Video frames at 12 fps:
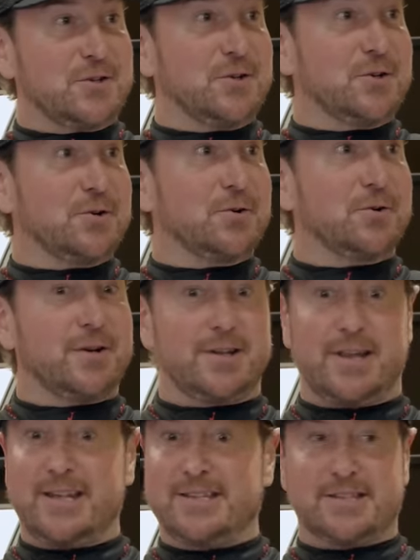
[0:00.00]
to you
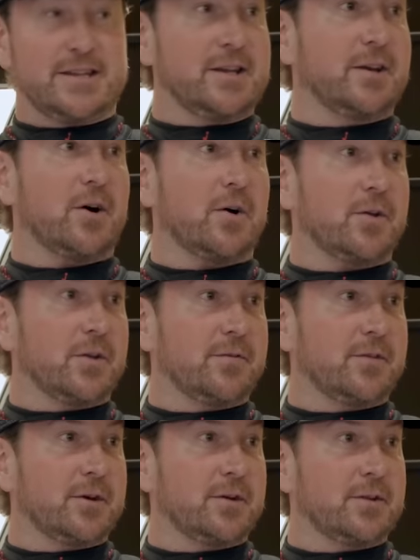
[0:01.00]
and seeing all
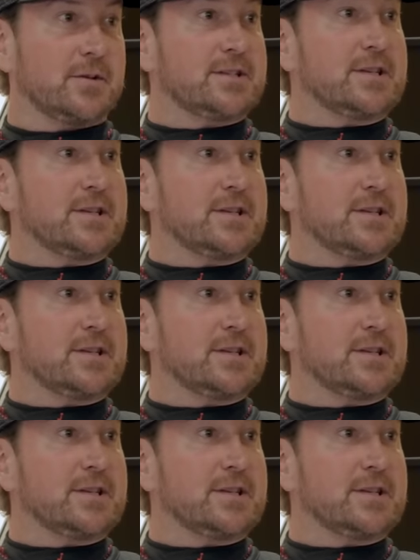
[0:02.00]
of the, the